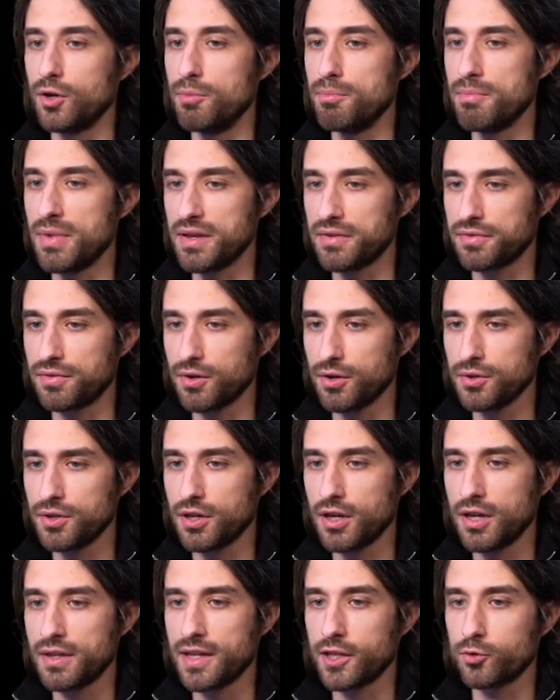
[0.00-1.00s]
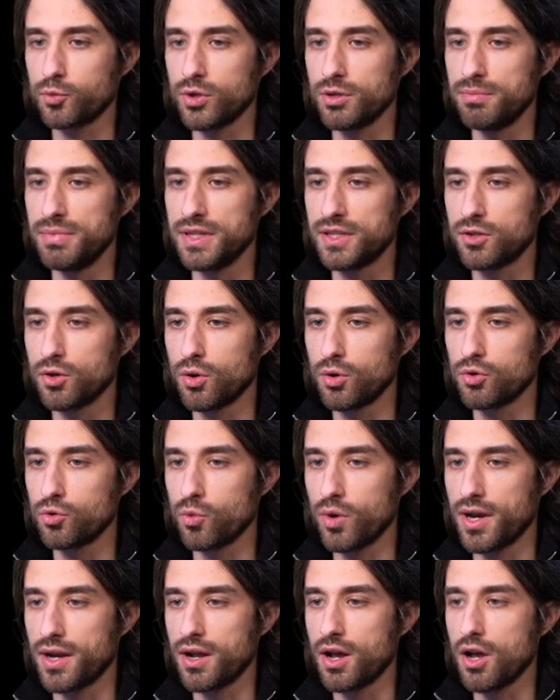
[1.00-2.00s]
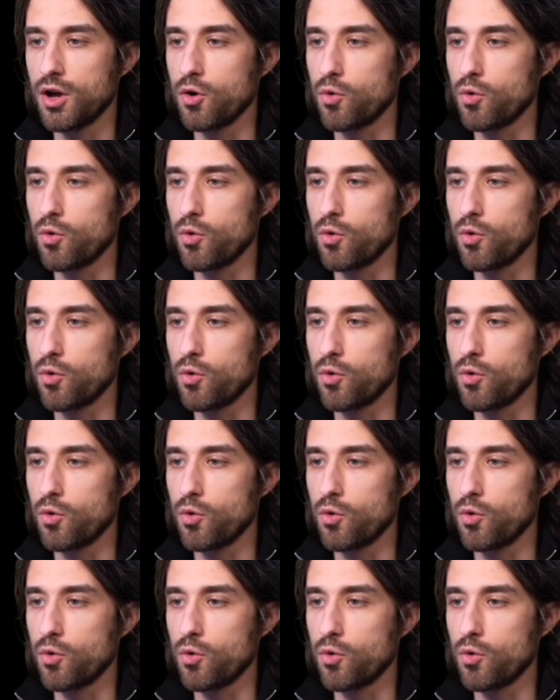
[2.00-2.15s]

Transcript: a method that will be called, well,